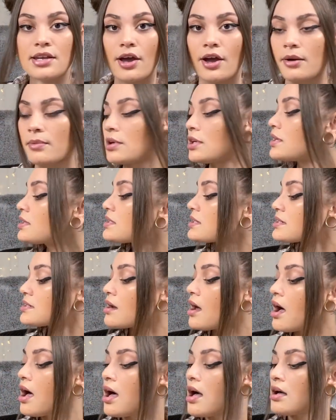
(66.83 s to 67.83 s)
I'm going to
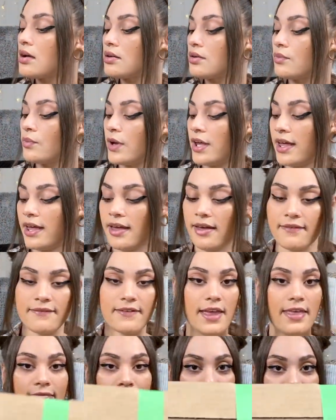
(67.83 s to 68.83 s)
start with
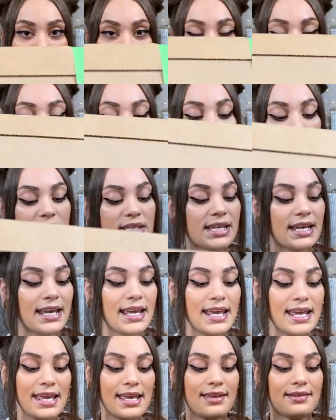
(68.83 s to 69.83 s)
this box
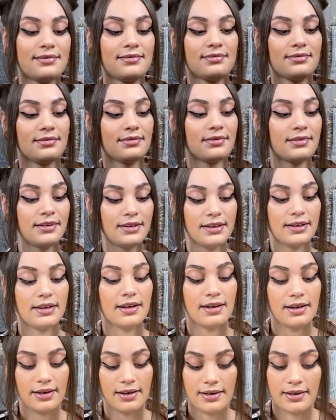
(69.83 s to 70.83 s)
here.
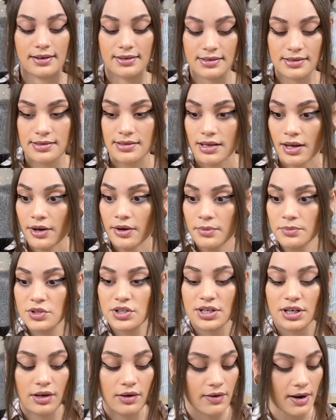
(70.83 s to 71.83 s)
So I'm just
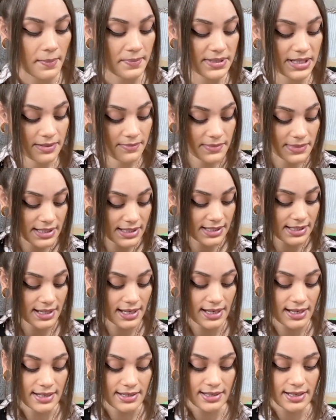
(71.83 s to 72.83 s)
gonna grab some
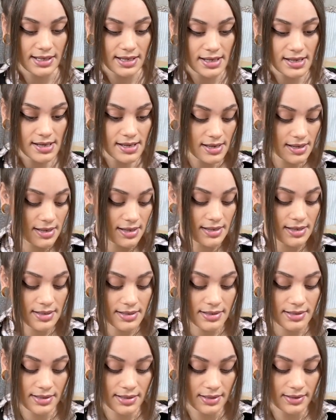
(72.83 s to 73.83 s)

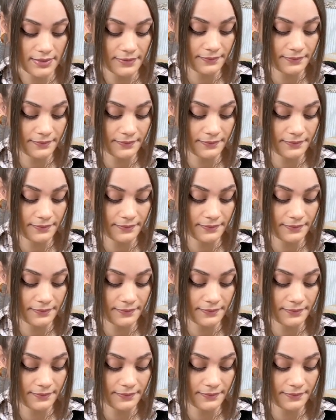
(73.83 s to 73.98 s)
scissors.